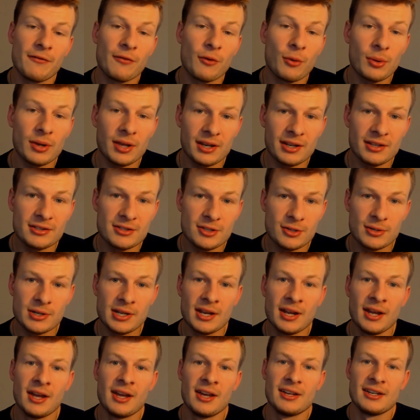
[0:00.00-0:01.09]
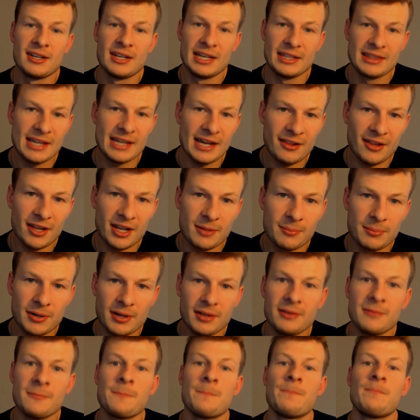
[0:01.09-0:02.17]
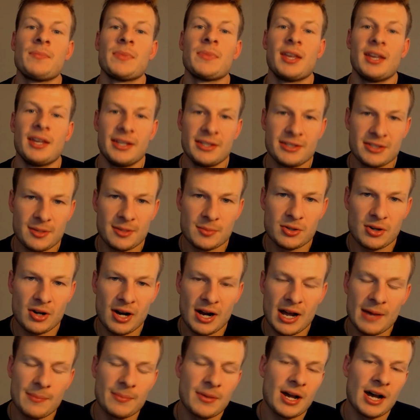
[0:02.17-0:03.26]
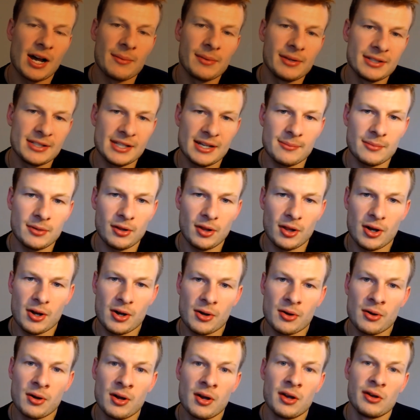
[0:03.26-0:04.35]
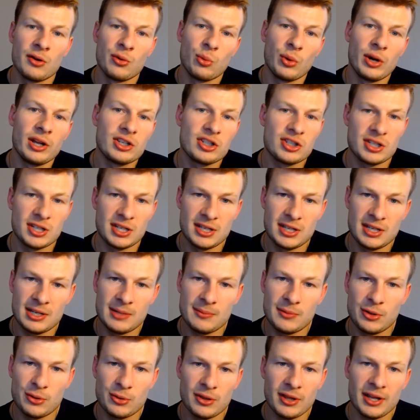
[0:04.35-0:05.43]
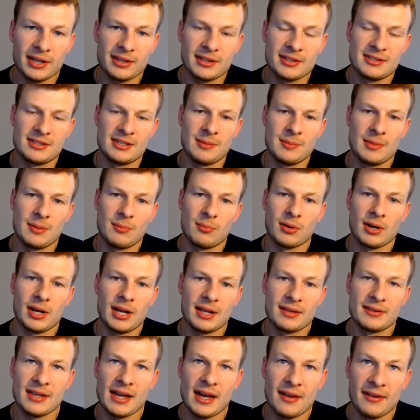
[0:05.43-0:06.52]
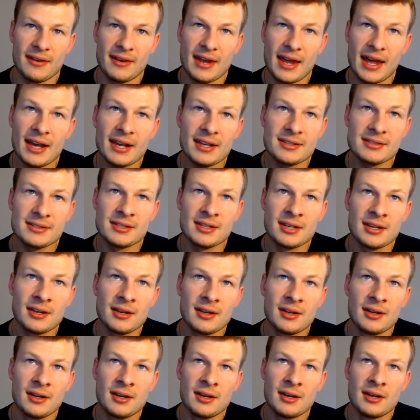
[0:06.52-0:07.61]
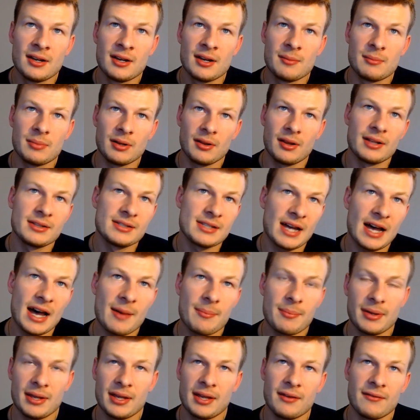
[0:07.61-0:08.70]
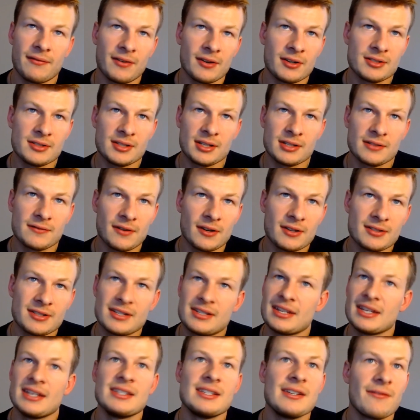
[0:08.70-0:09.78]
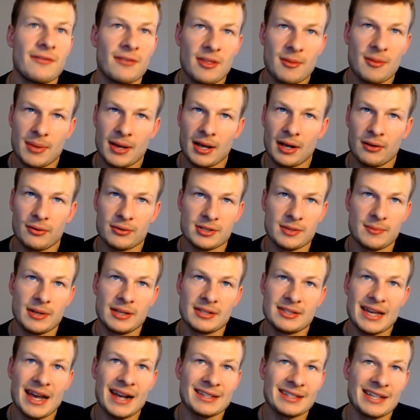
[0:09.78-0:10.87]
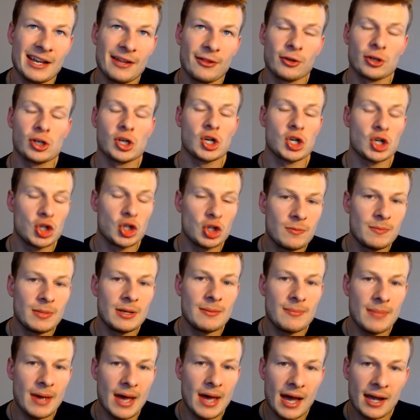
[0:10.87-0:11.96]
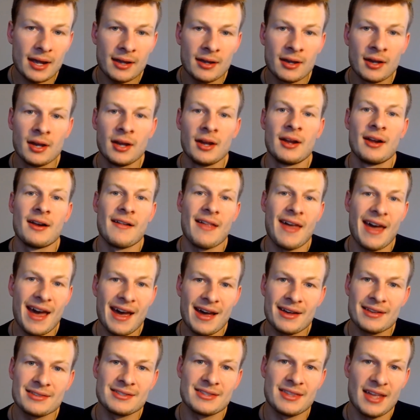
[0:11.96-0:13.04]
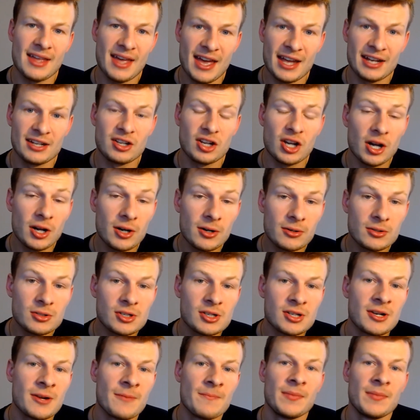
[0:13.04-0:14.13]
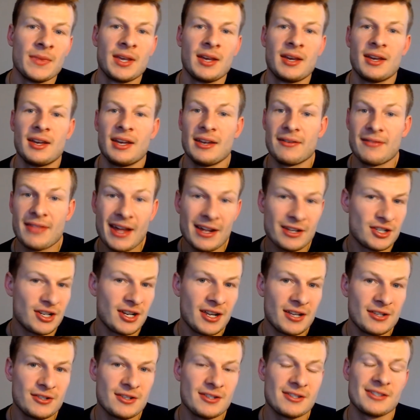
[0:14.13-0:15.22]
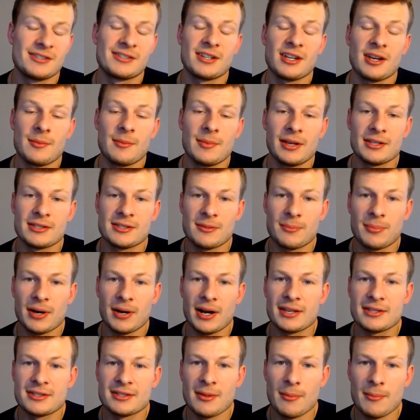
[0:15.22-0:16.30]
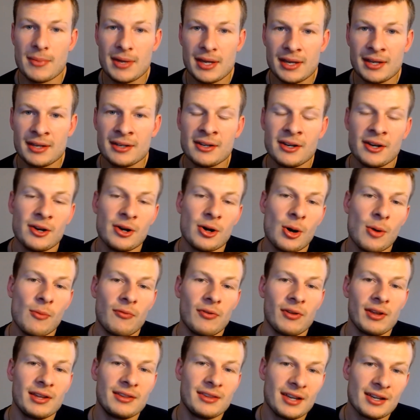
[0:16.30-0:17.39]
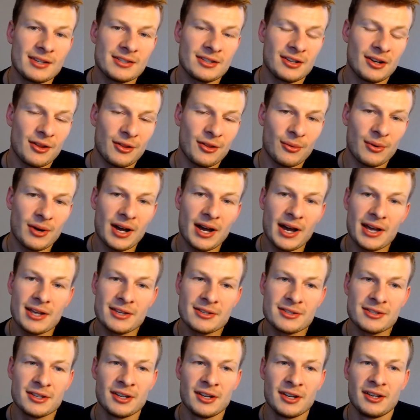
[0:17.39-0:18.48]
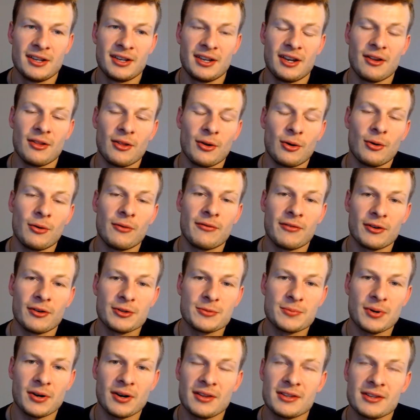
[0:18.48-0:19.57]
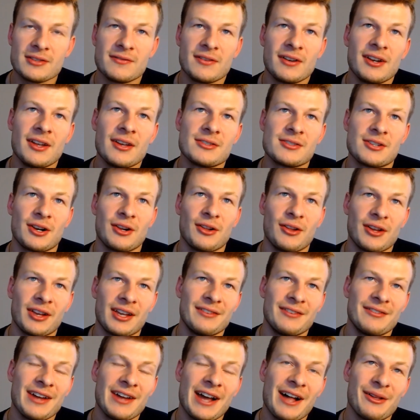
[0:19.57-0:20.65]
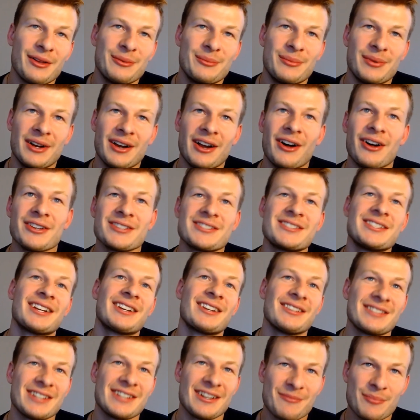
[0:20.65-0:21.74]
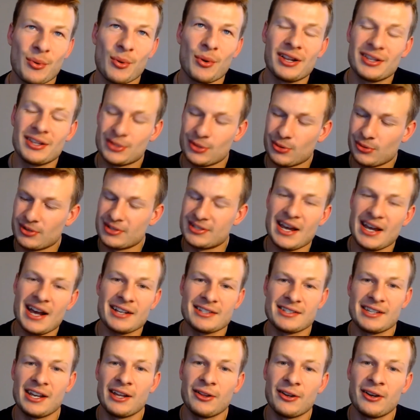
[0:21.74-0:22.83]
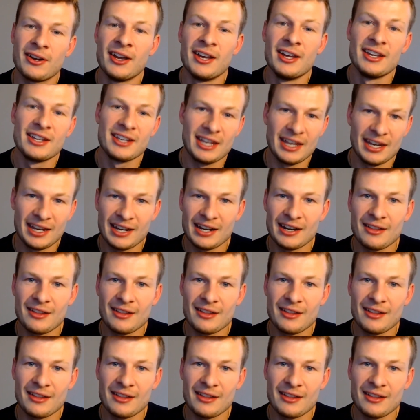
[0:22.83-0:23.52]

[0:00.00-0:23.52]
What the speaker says: we get into it, hit that like button, hit subscribe, comment down below which team you would like to see me break down next. But let's hop in. First things first, it's easy for the Bengals. I mean, Zach Taylor should be back as the head coach. If that changes, it's going to be a surprise to me. Hopefully it doesn't. Otherwise, the whole first part of this video is going to look invalid, but all signals have pointed towards Zach Taylor getting another